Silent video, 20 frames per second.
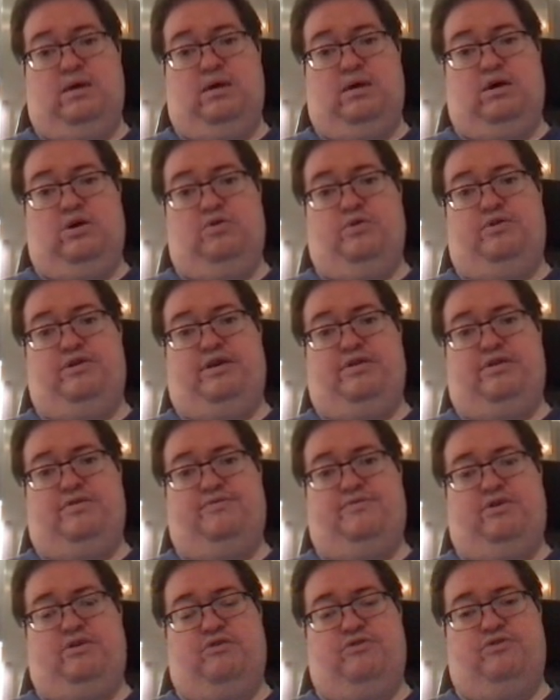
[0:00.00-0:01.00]
quadratic
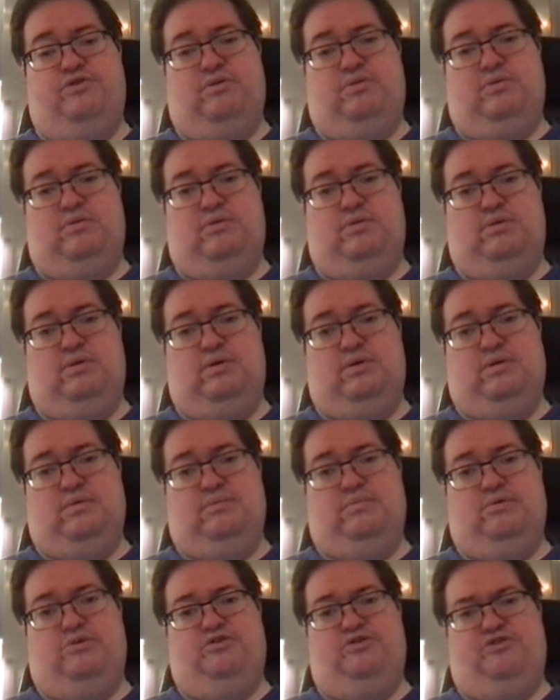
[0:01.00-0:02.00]
function,
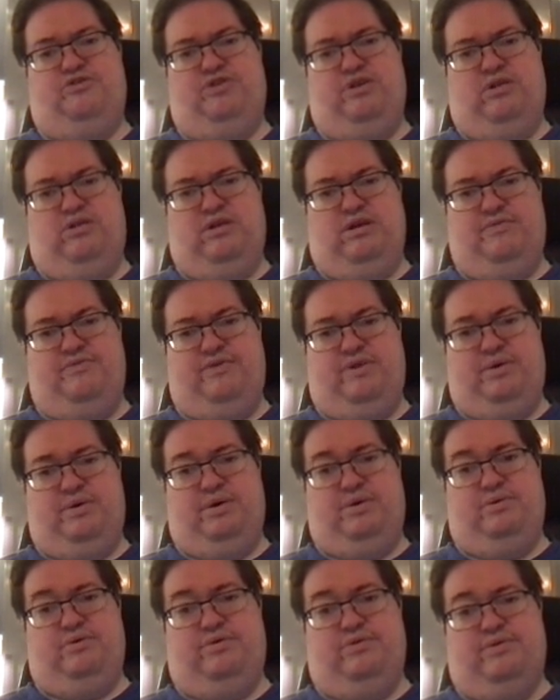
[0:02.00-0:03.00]
which is still not very
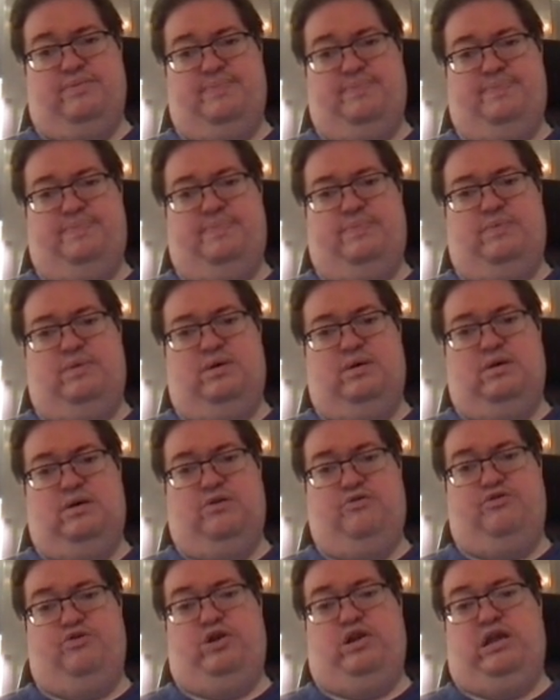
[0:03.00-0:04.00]
good.
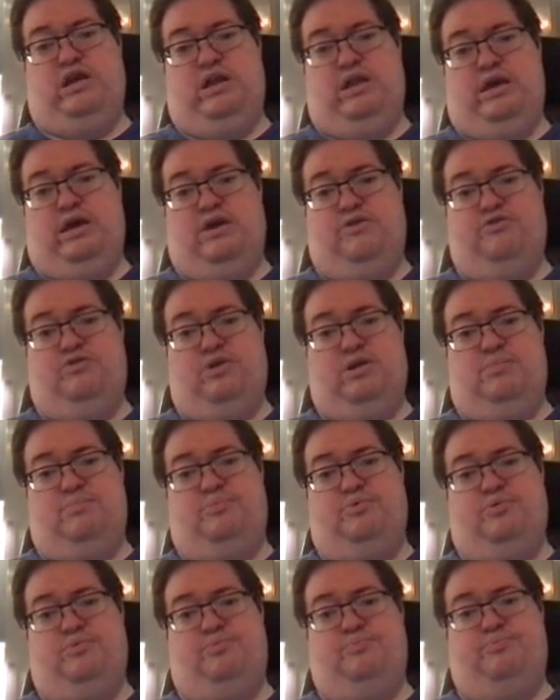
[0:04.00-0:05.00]
So clearly I should then
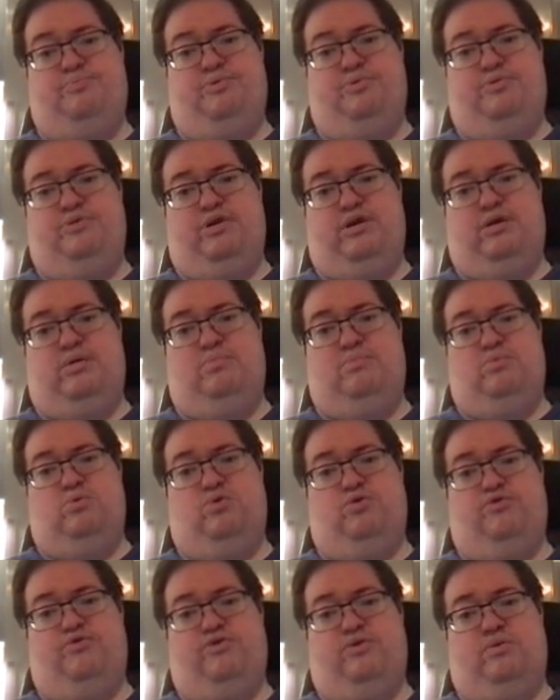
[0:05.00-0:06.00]
put in
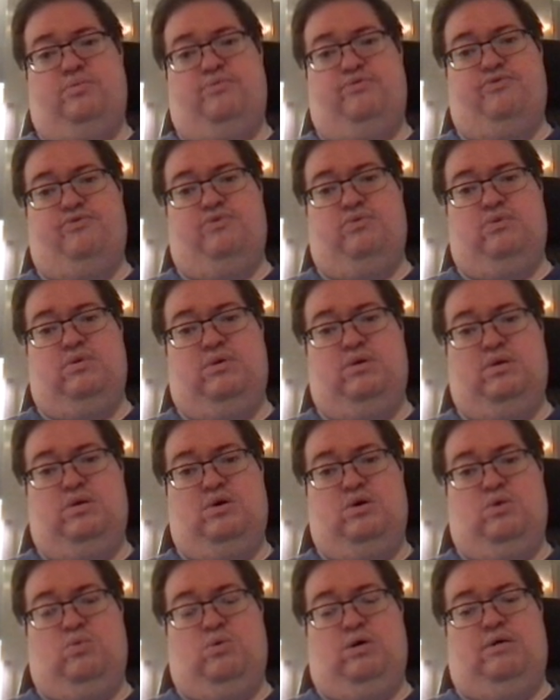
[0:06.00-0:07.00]
more terms.
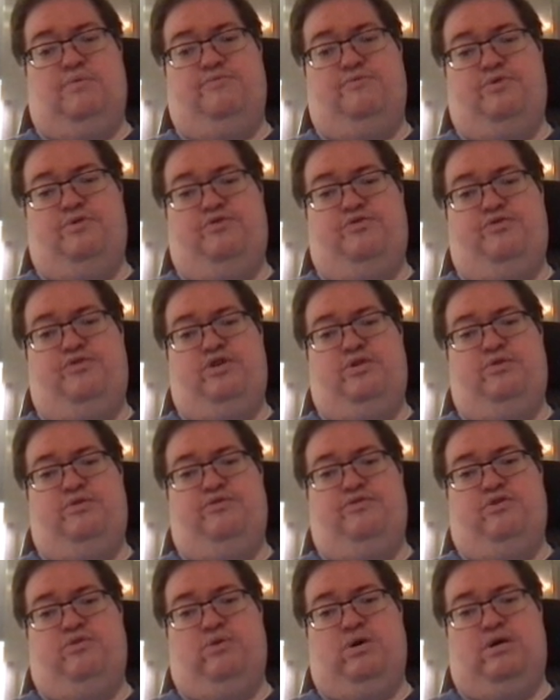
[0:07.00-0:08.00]
Well, for instance, here is
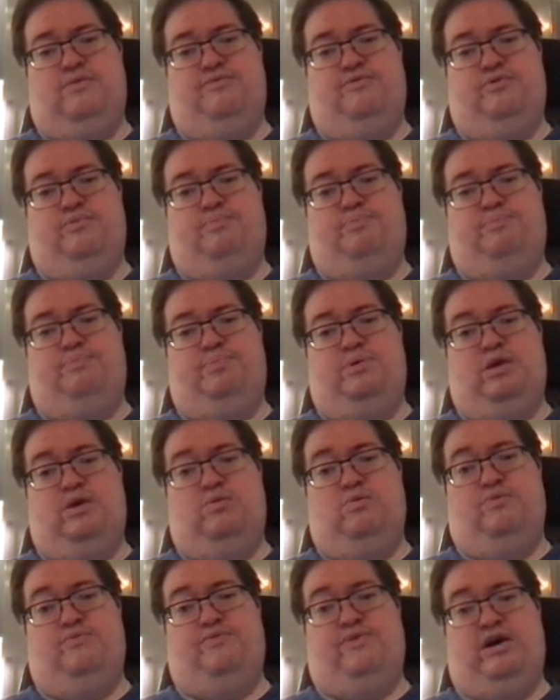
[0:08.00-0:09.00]
a graph for p
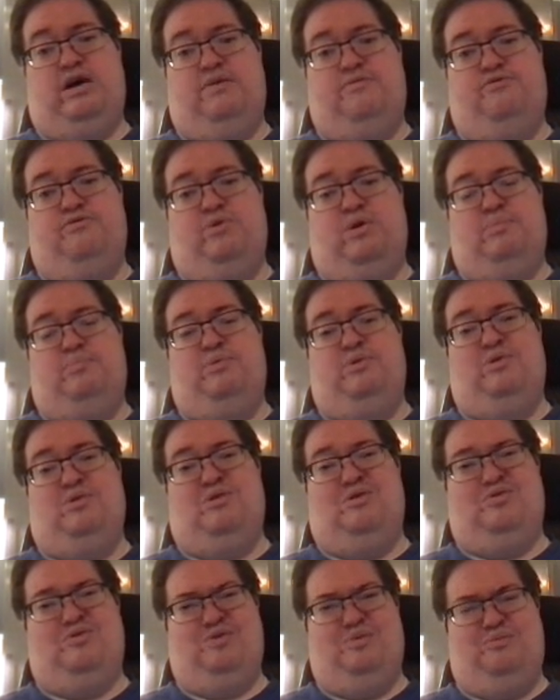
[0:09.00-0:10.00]
equal 5, so I put
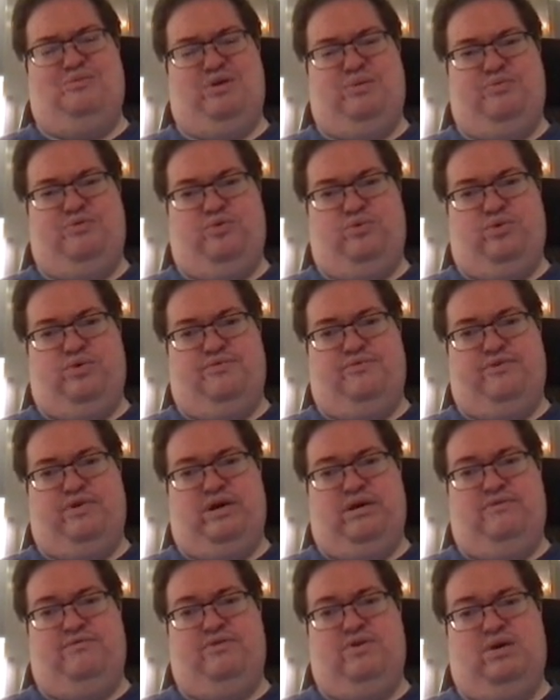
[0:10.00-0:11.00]
all terms up to order
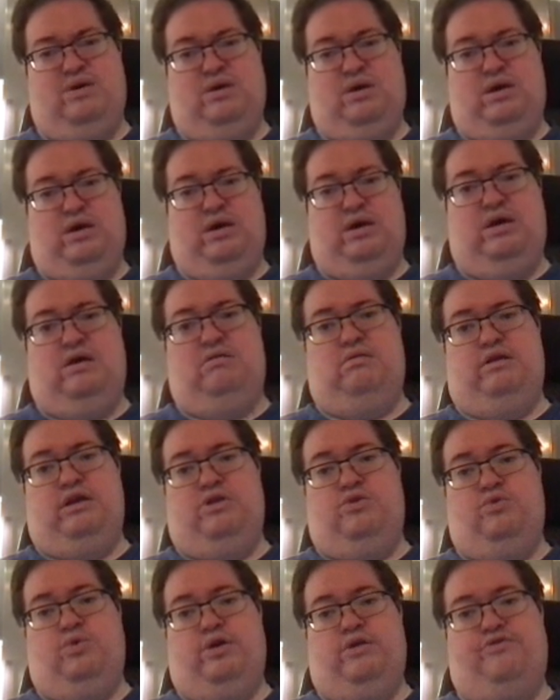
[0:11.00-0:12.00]
5, and then
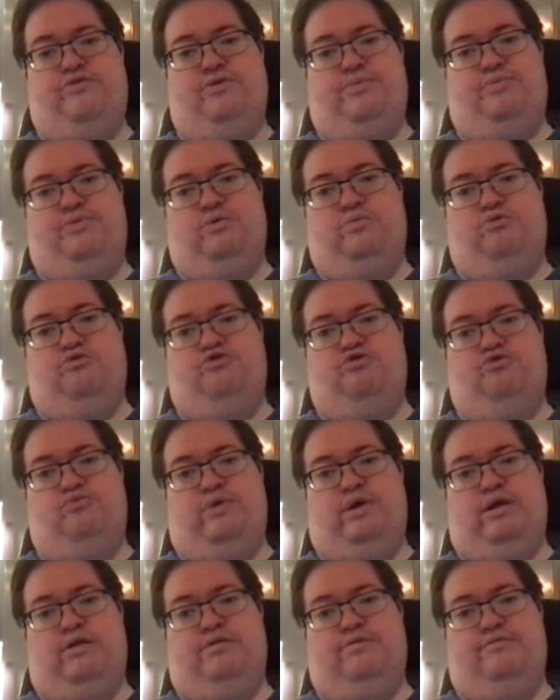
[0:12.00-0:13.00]
you get something which is
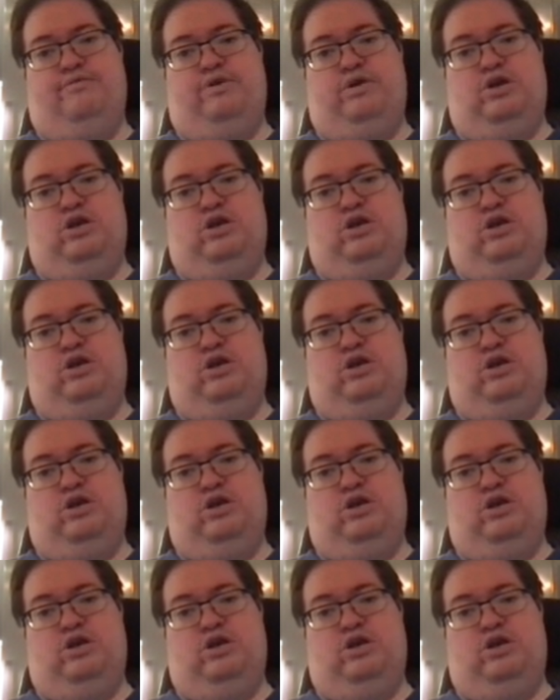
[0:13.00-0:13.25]
relatively